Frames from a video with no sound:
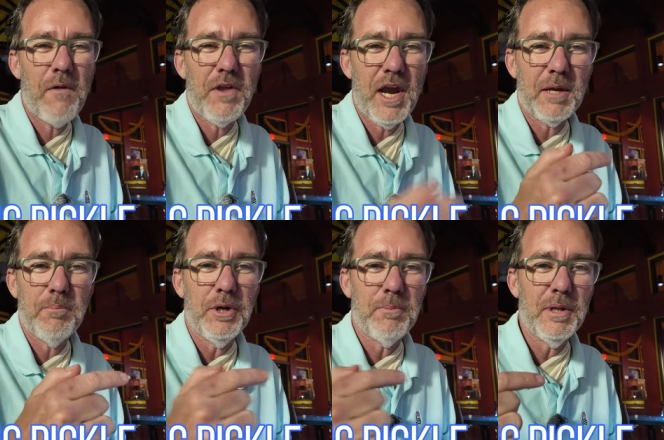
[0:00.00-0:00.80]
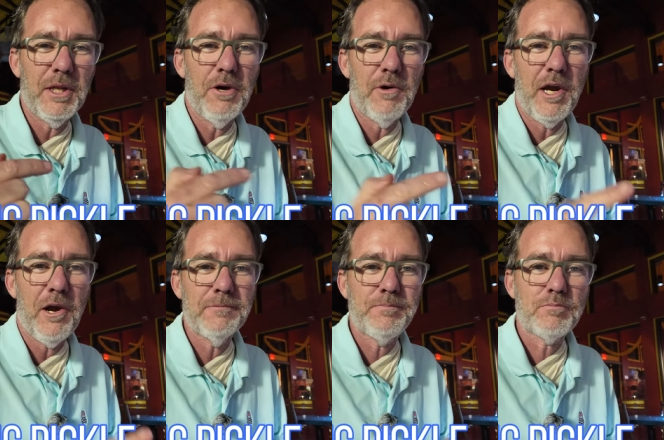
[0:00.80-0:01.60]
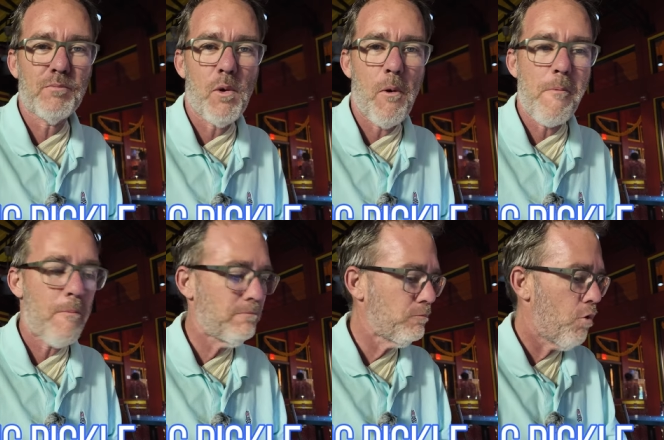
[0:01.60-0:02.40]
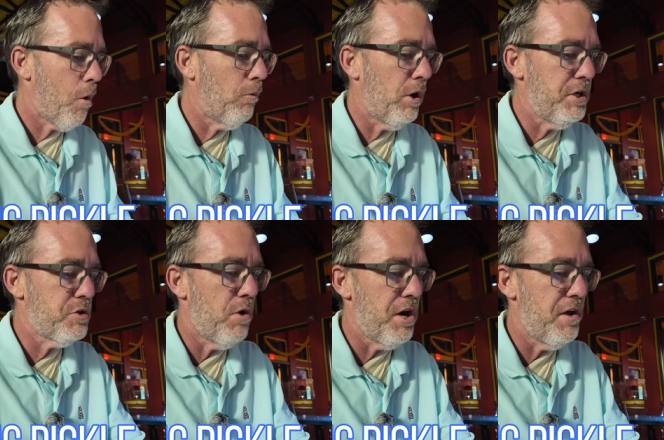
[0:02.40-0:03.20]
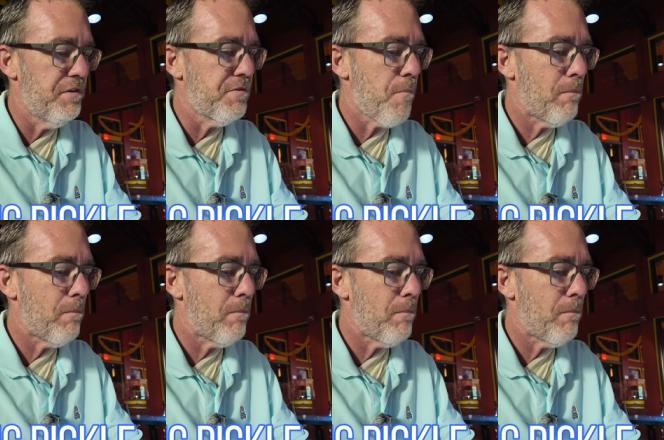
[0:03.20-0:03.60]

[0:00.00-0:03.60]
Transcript: And then I can put below here what each one is.